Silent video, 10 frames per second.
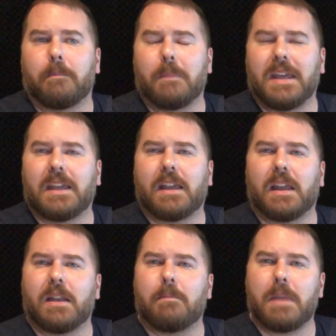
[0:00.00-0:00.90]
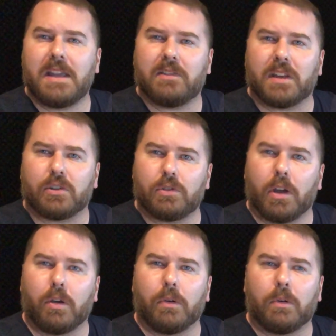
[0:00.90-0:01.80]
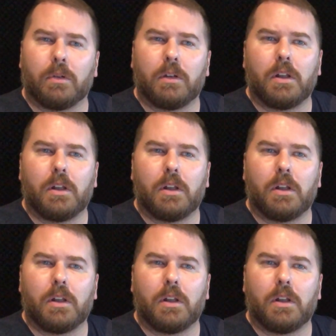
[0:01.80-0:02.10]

making an amazing show,